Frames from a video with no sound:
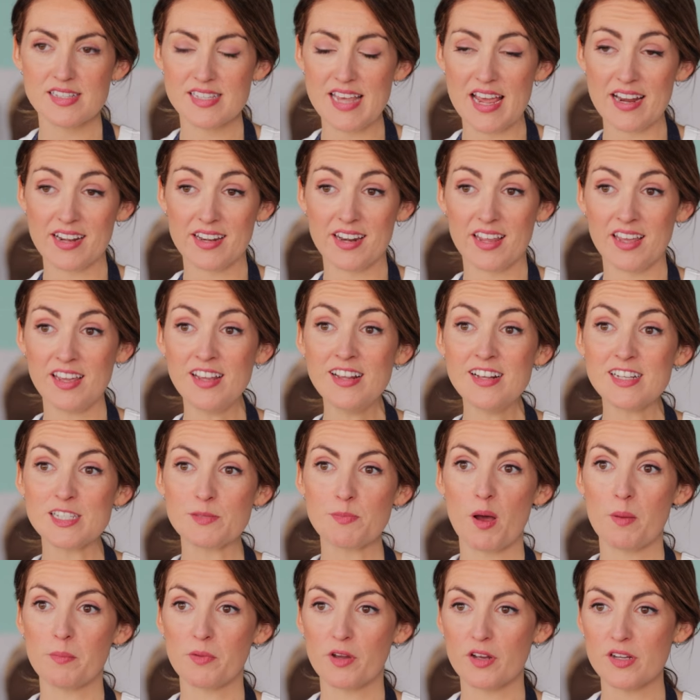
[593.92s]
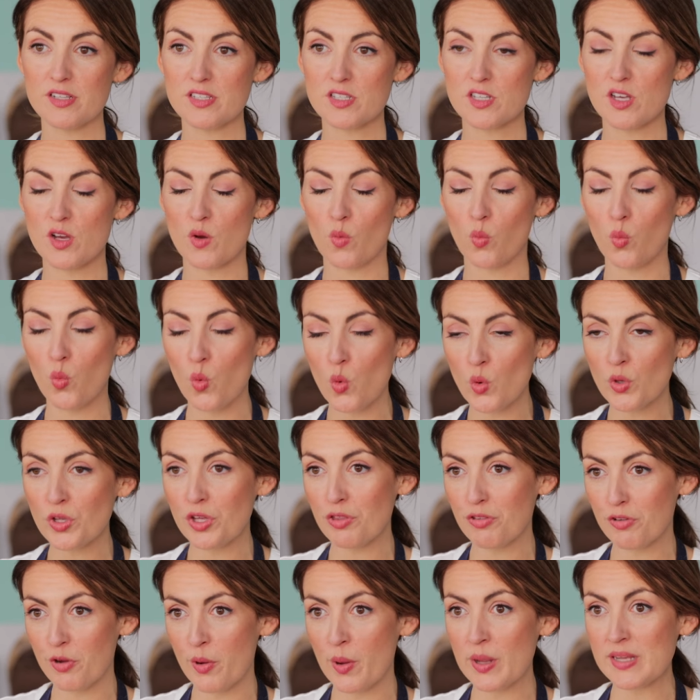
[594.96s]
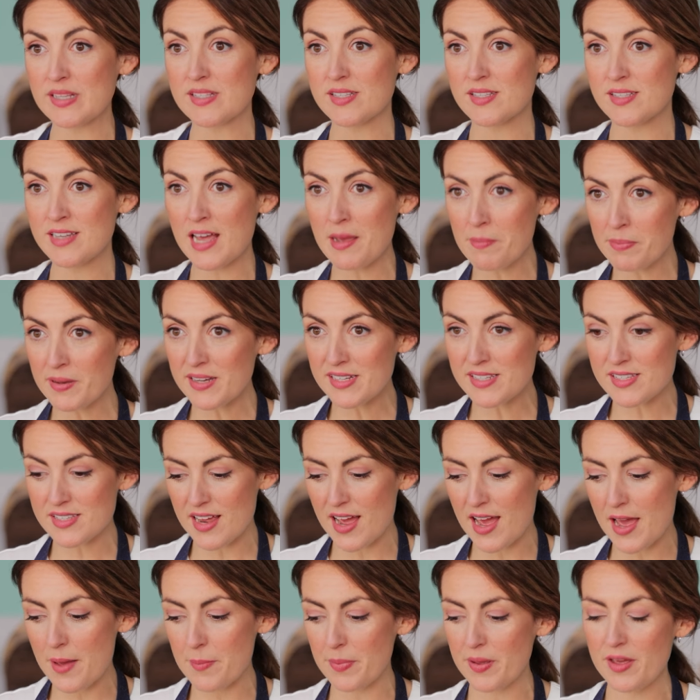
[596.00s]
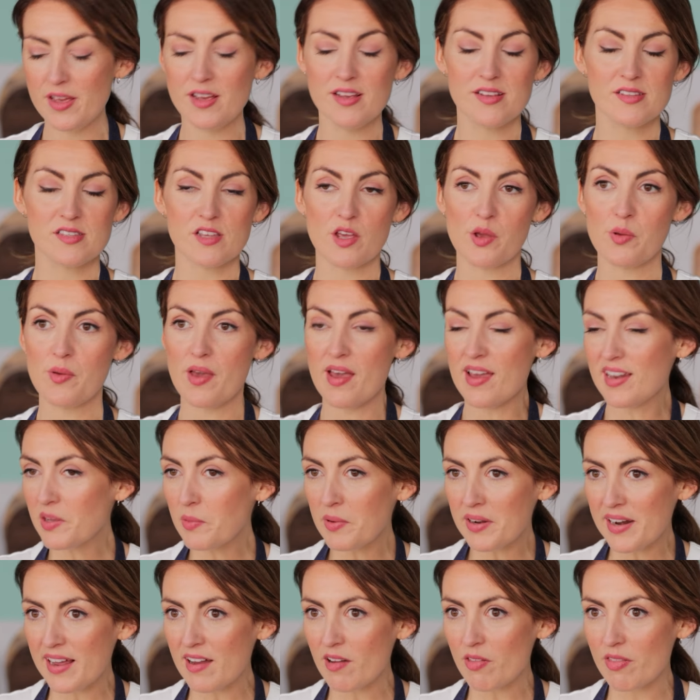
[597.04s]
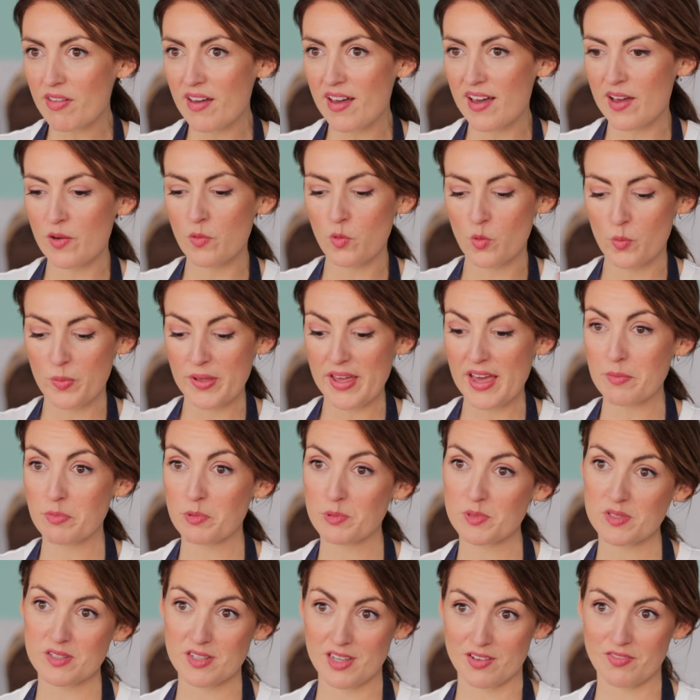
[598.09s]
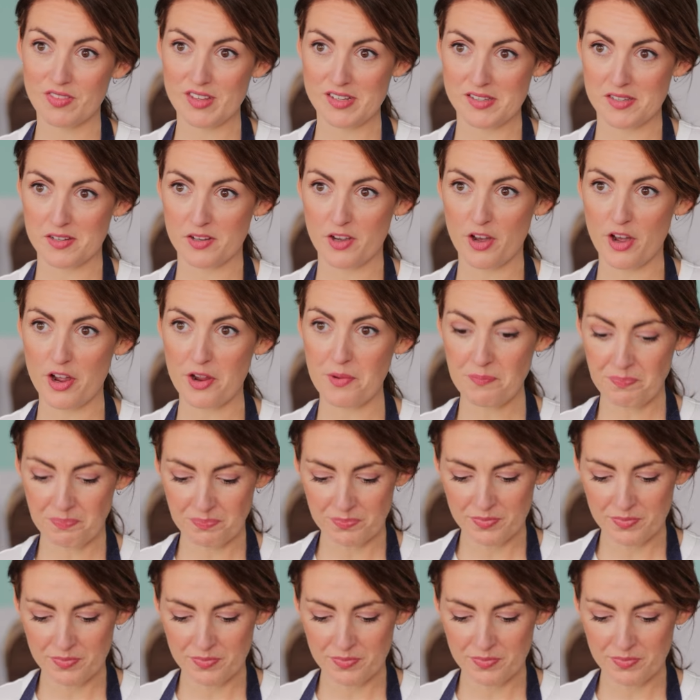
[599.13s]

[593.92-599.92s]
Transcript: and techniques, but I'm going to walk you through it step by step so anyone out there will be able to give this a go.